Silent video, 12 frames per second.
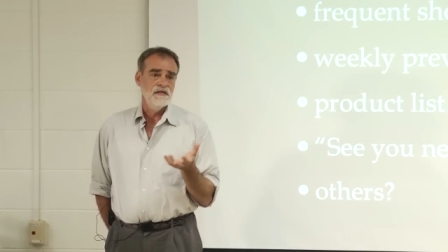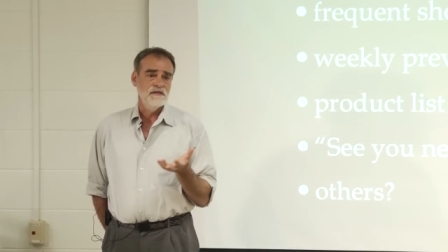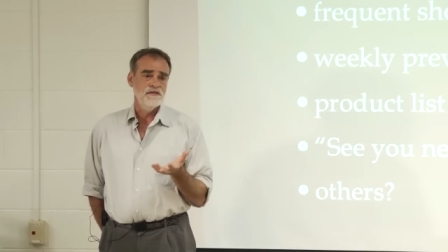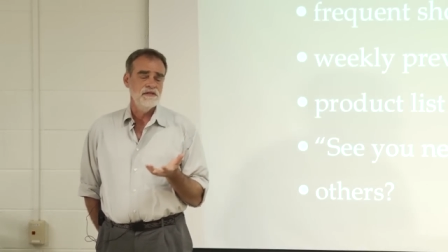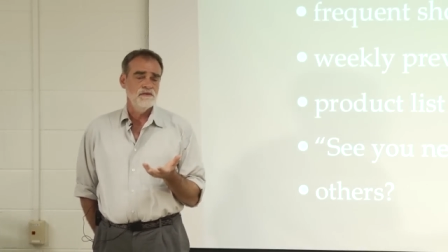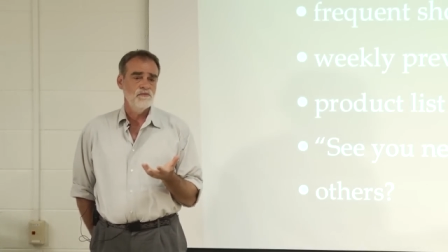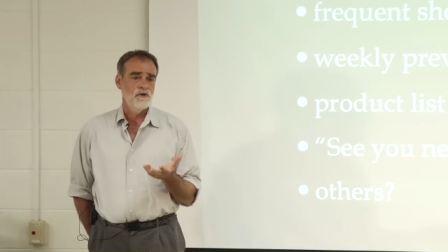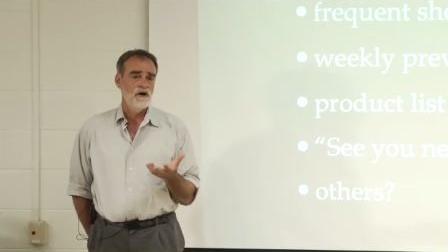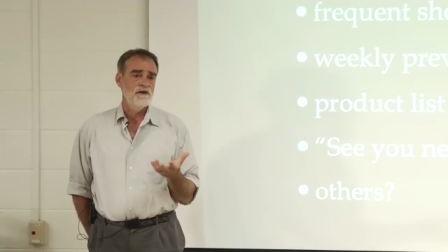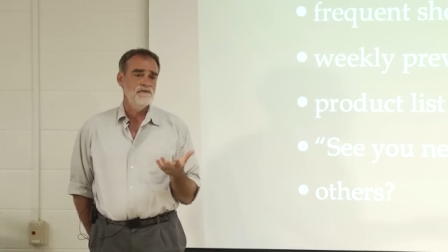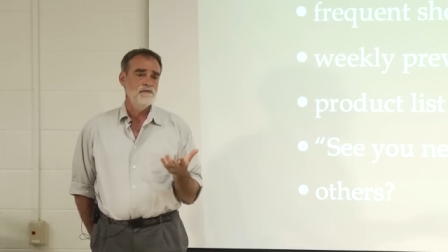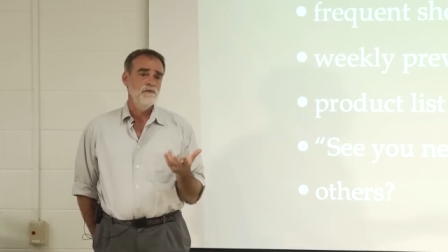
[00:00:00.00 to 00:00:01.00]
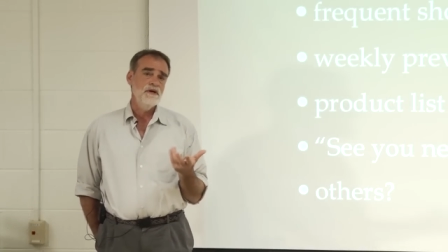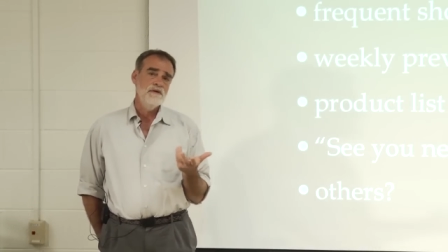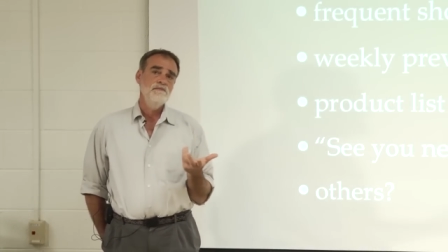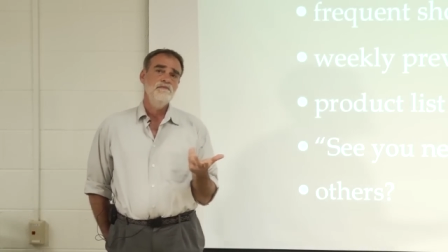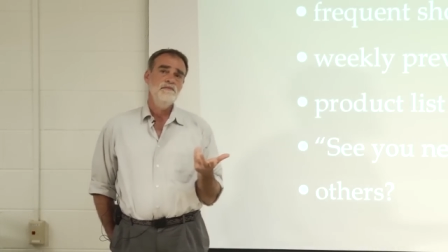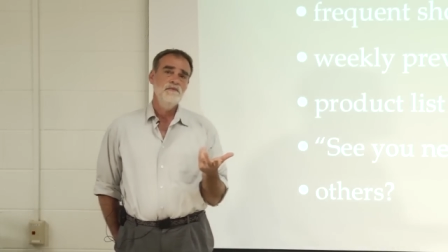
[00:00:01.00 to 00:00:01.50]
I've seen it more often,
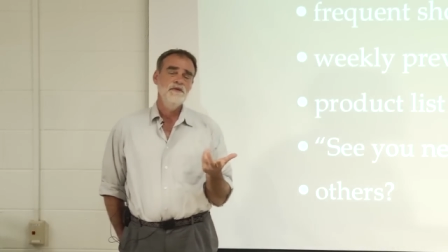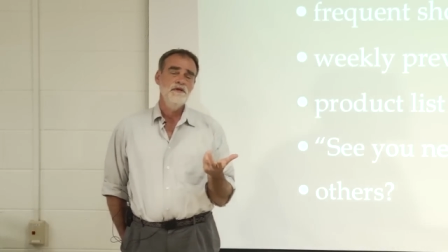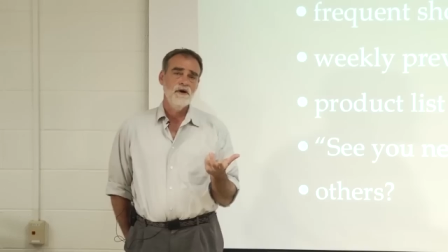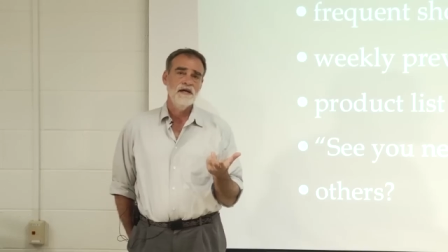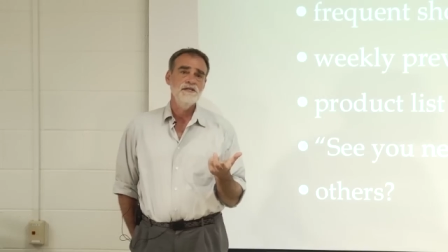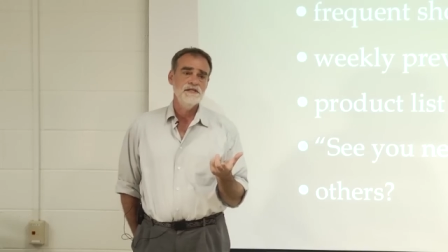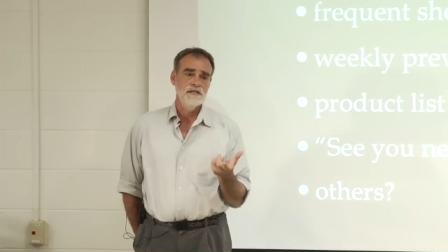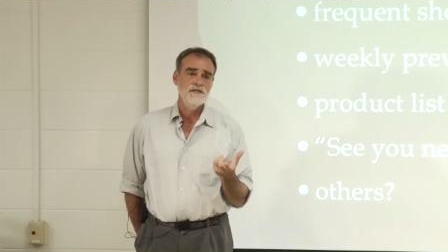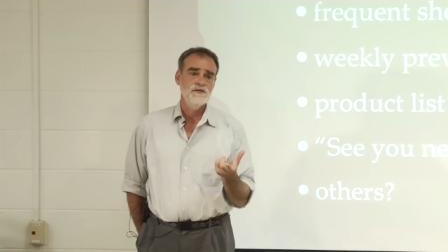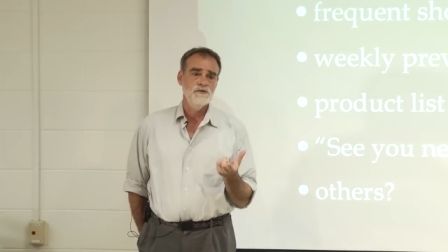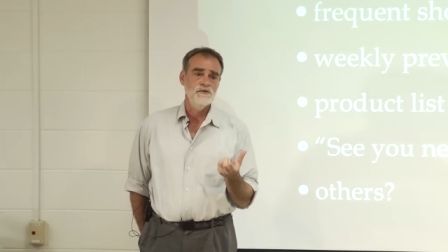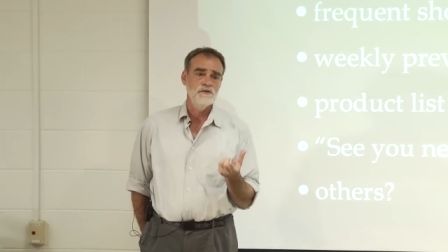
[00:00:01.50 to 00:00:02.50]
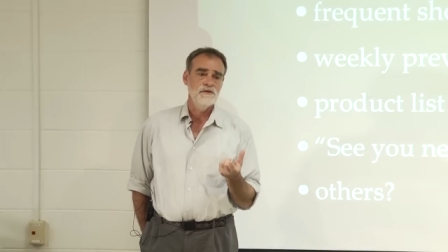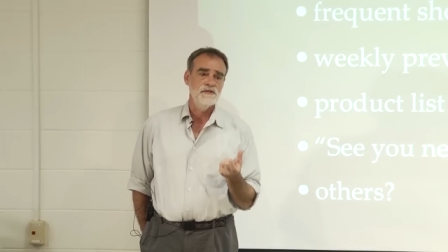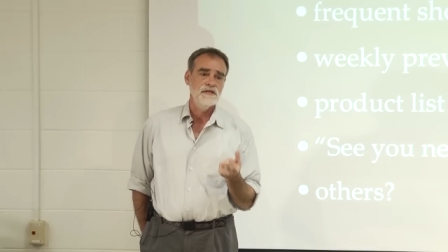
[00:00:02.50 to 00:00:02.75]
well, no, actually that's true.